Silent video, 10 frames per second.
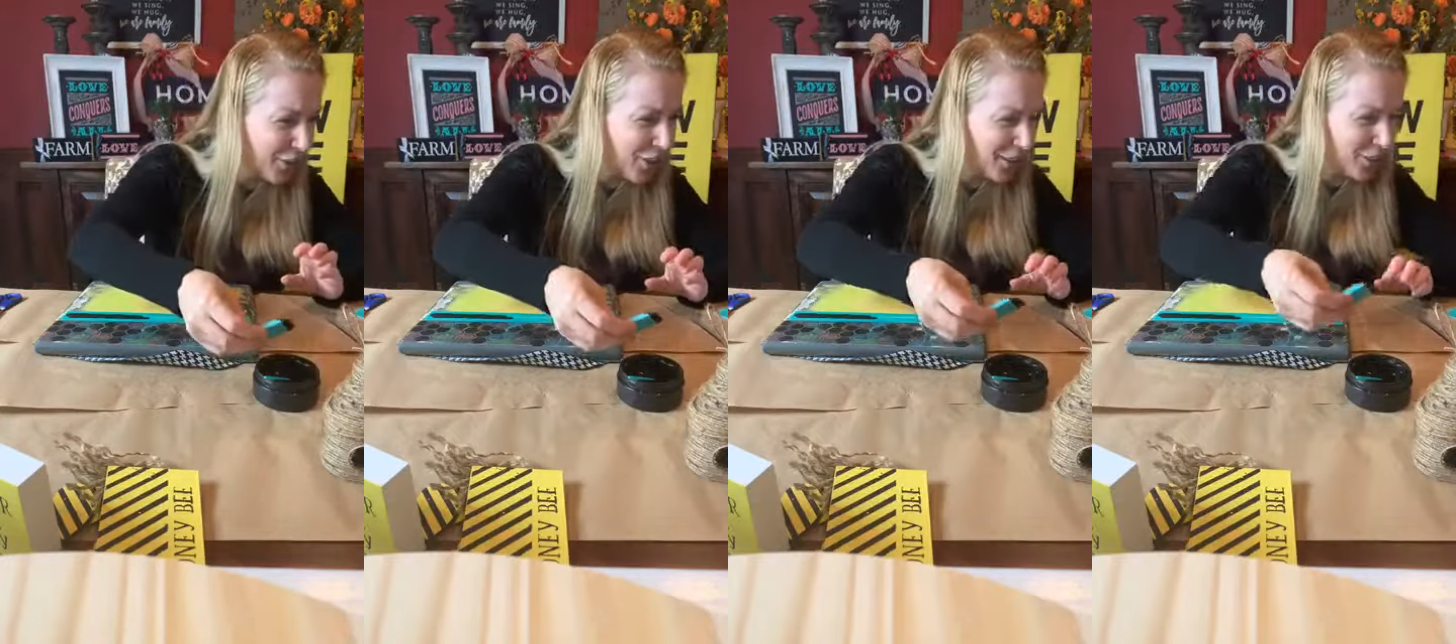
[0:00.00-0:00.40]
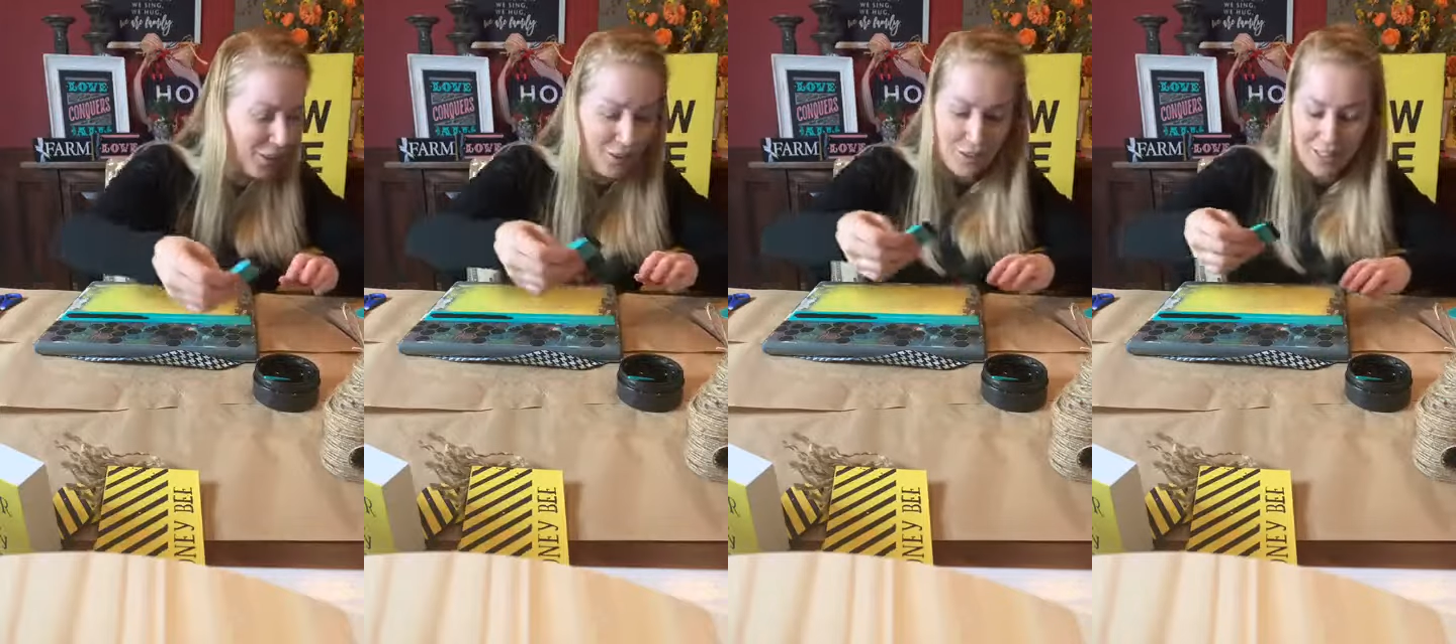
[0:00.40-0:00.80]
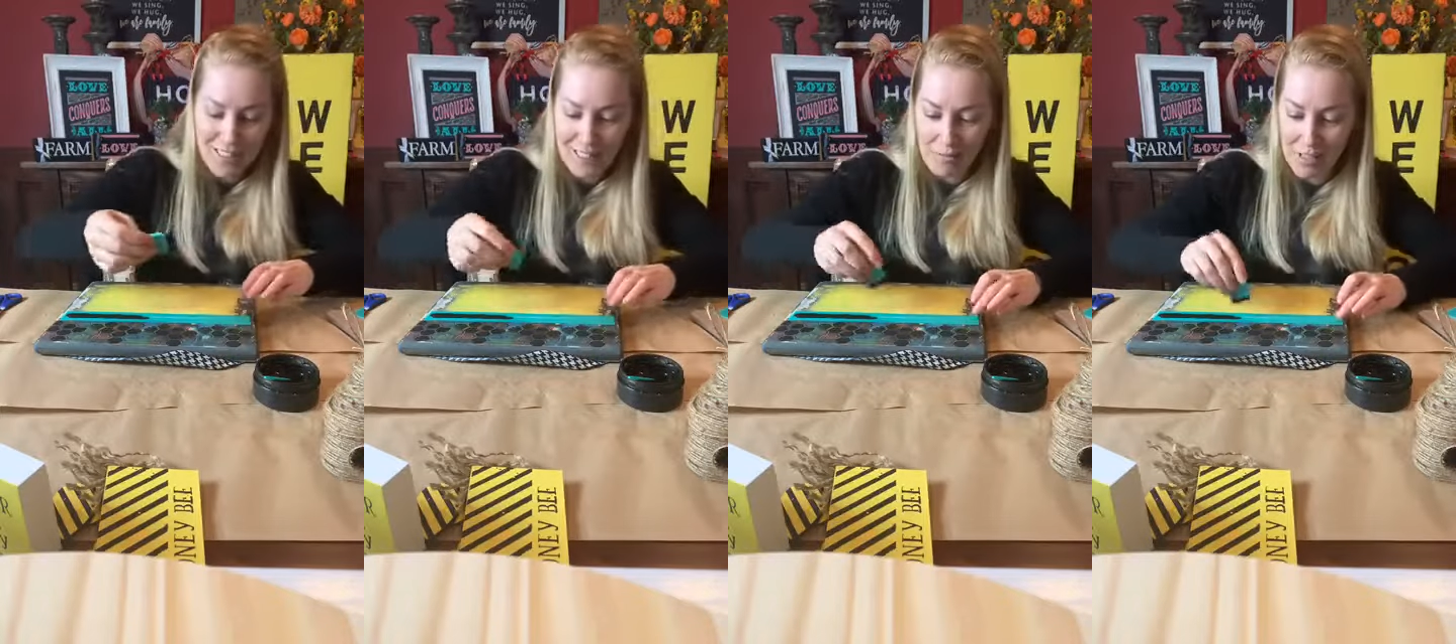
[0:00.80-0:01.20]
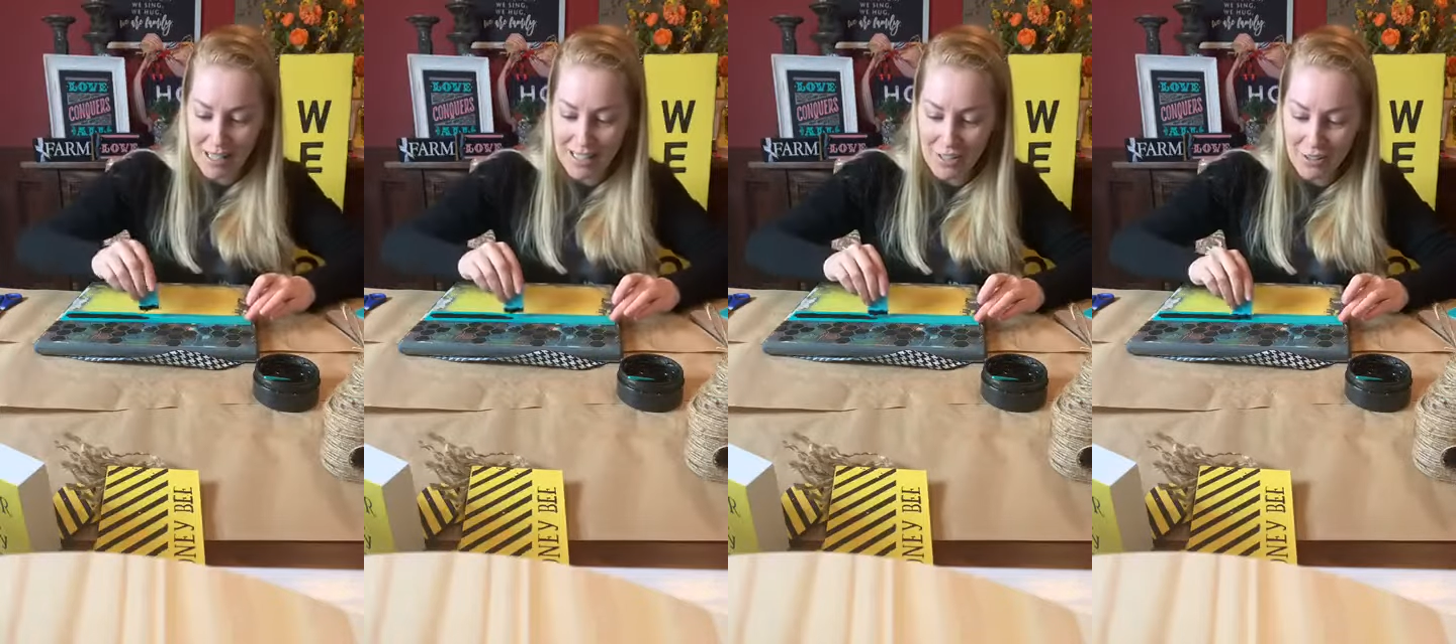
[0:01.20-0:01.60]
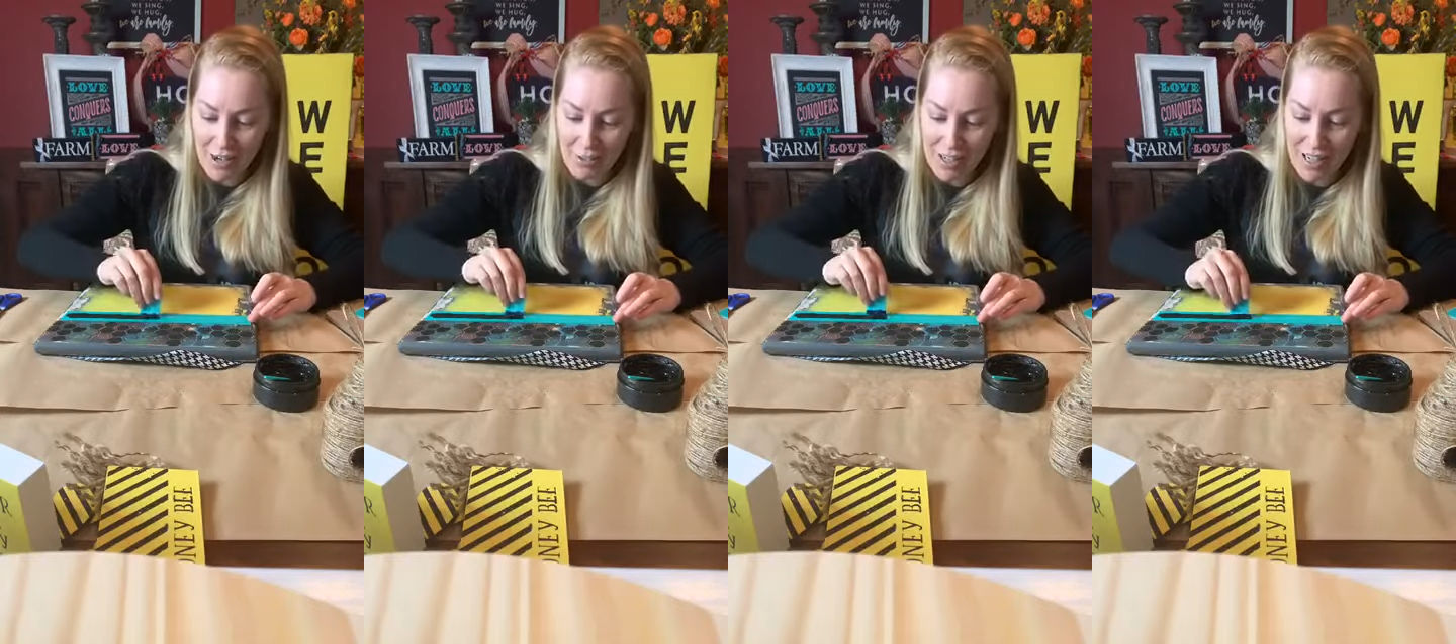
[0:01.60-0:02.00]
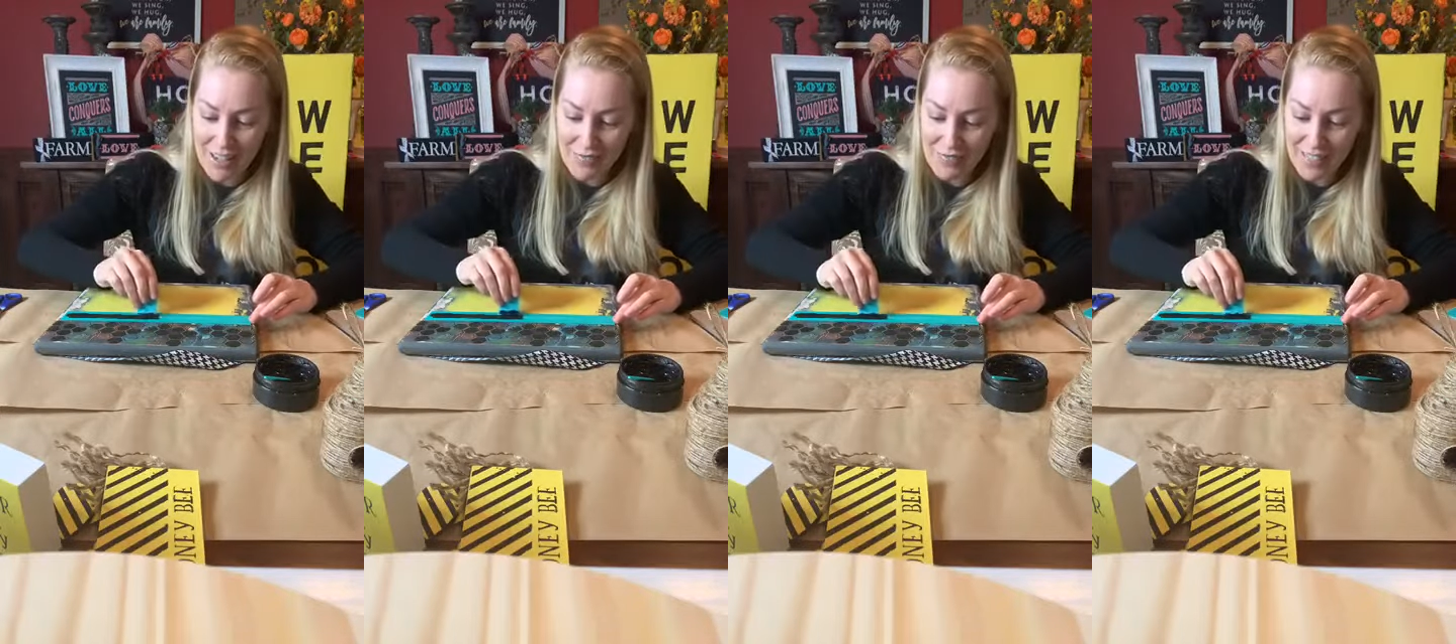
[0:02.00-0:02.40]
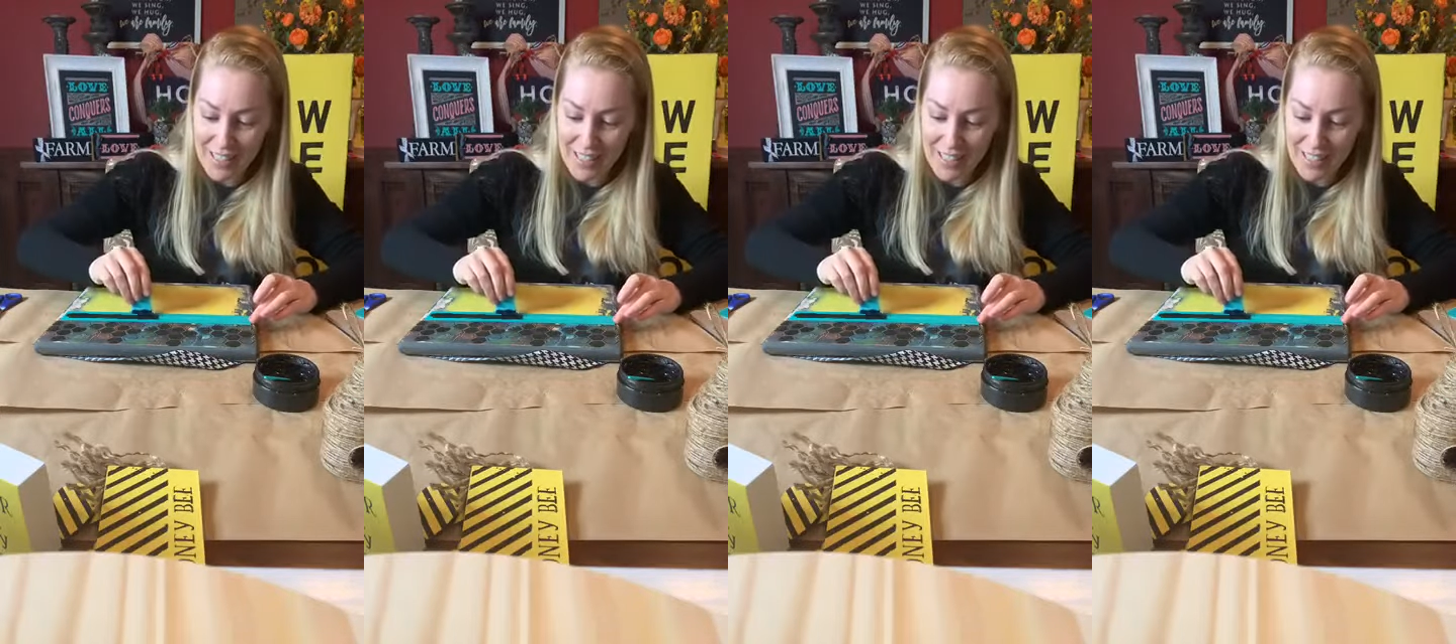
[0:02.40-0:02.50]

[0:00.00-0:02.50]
Good, good, good. I'm glad to hear that, Rayanne.